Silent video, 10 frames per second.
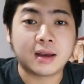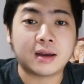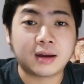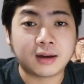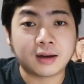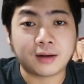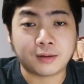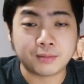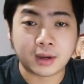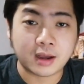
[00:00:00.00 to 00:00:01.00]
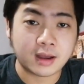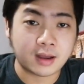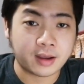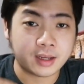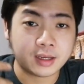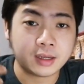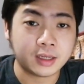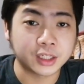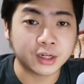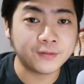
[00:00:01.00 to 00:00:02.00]
mga
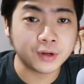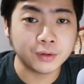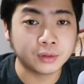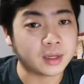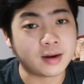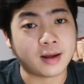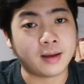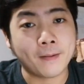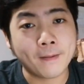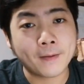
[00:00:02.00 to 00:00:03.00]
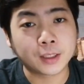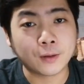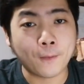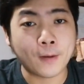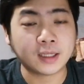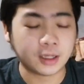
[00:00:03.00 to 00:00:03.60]
interviews and so I